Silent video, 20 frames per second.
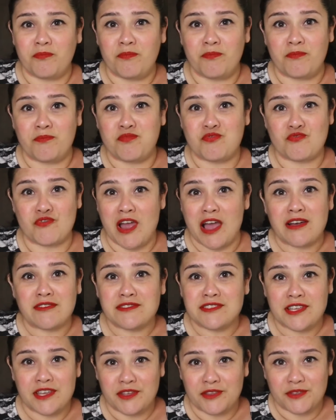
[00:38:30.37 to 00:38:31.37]

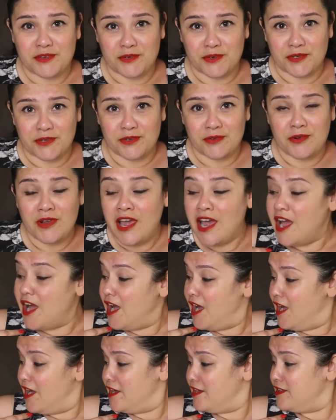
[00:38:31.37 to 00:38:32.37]
browsing through.
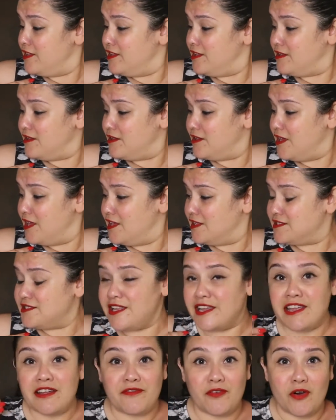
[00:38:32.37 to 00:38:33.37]

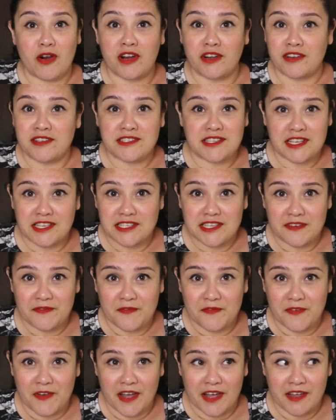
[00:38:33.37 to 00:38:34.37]
It's like a
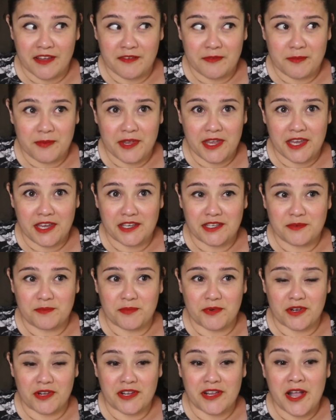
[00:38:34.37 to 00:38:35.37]

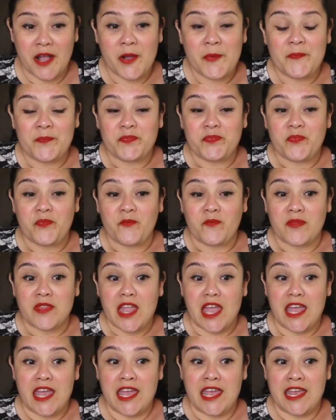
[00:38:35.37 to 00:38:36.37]
465-page book,
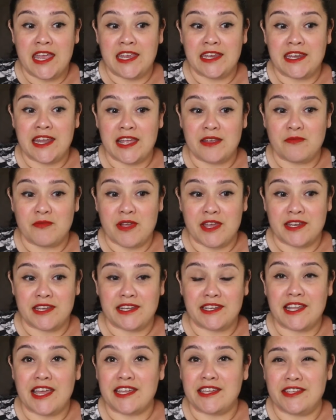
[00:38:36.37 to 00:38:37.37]
and I
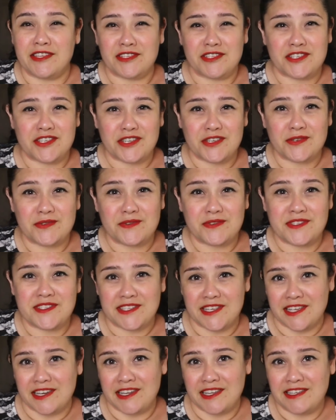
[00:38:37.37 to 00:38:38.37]
read it like in 2
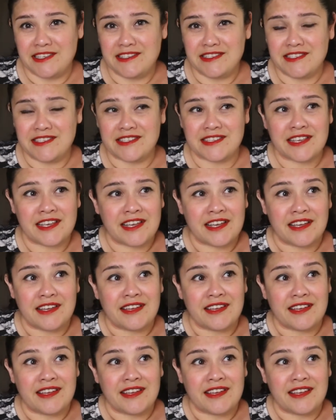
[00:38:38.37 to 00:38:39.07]
sittings,